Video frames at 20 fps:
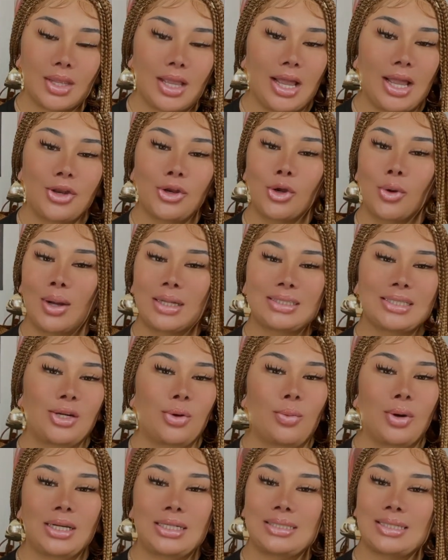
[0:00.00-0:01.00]
I knew I
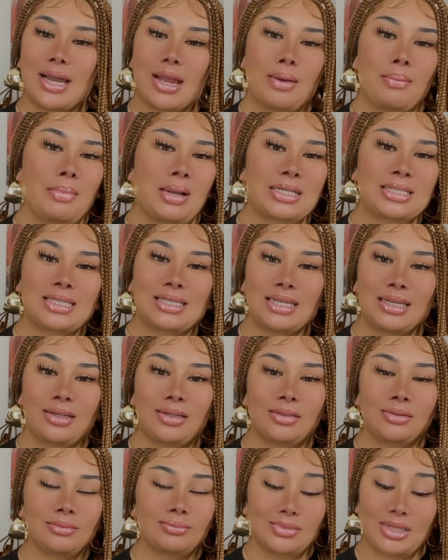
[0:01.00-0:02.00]
didn't want to die in my
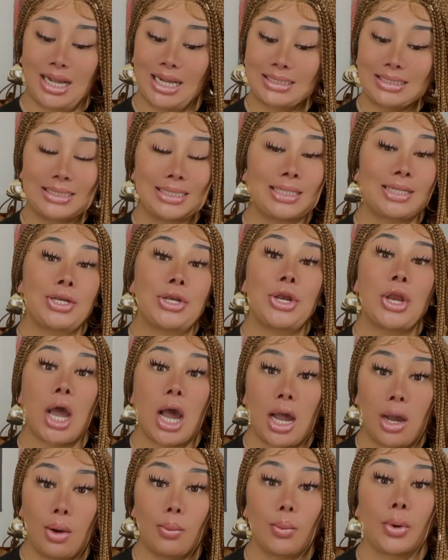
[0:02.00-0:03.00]
sin. I did
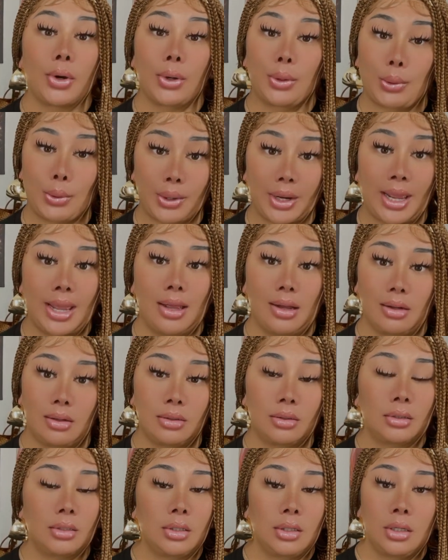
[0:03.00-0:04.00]
not want to go to
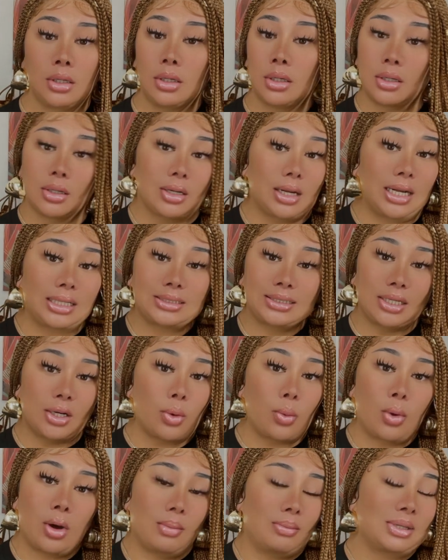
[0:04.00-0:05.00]
hell. I
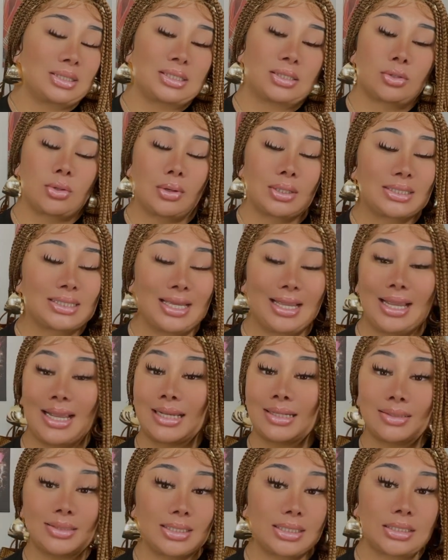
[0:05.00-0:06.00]
didn't want my story to
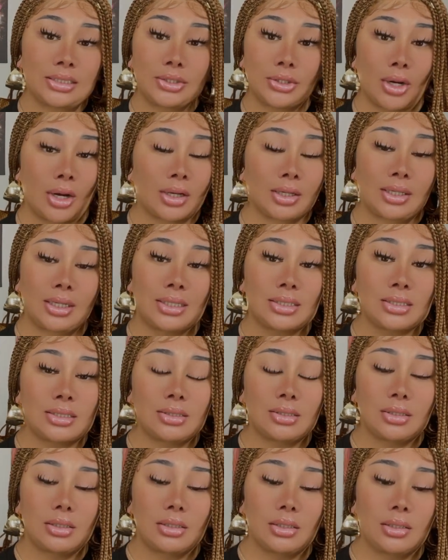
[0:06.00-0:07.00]
end in
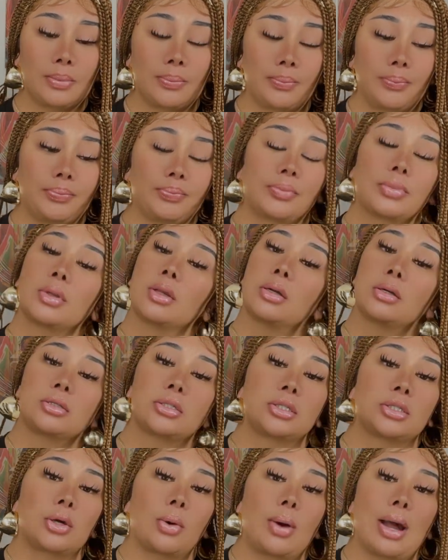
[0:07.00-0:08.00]
darkness.
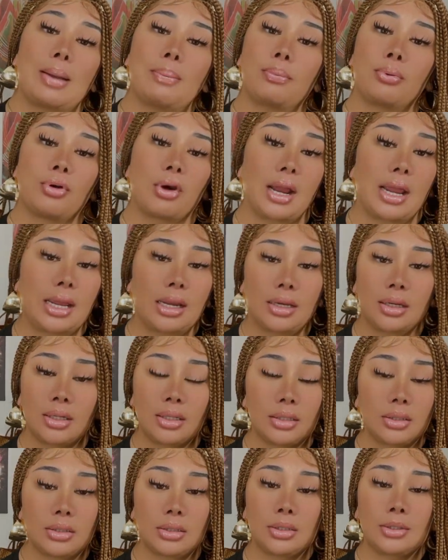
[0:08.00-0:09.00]
So I prayed.
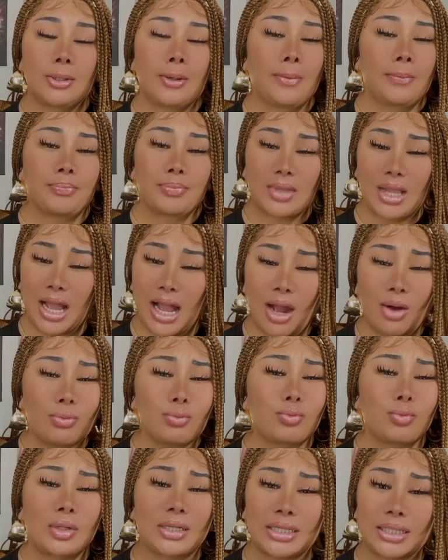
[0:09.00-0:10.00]
I
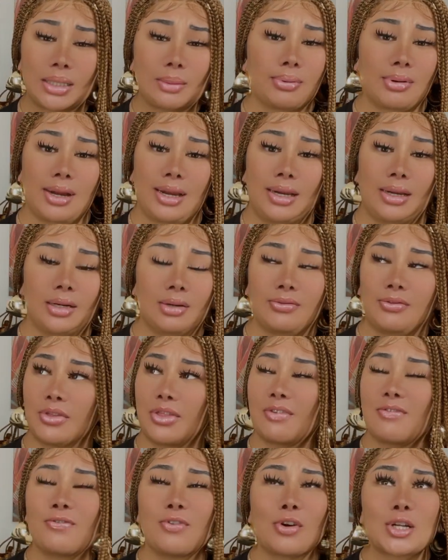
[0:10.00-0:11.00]
really prayed. For
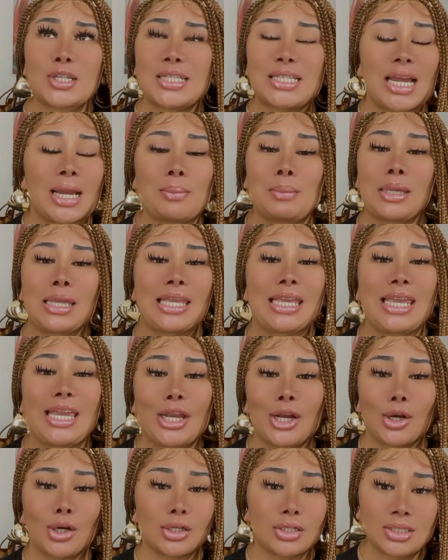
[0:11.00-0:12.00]
the first time in
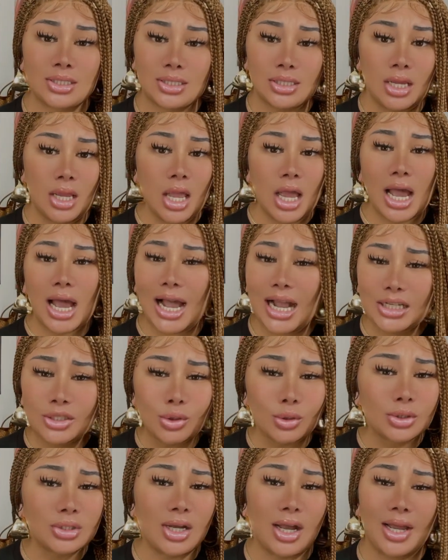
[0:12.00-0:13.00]
years, I
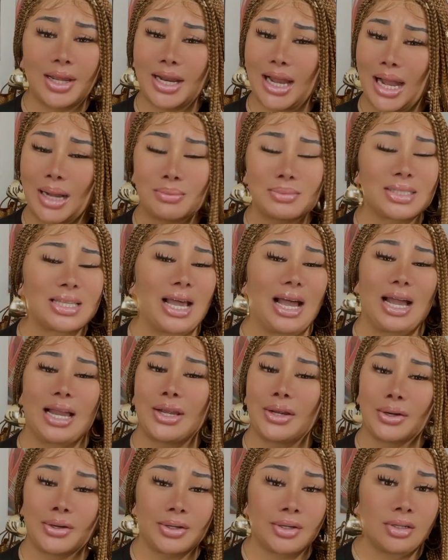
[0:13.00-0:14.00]
told God, I'm
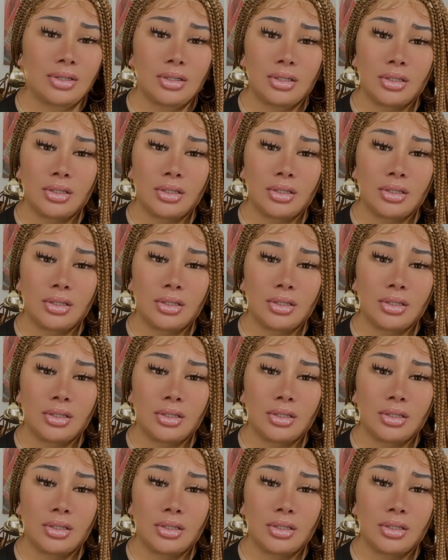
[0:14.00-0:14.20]
tired.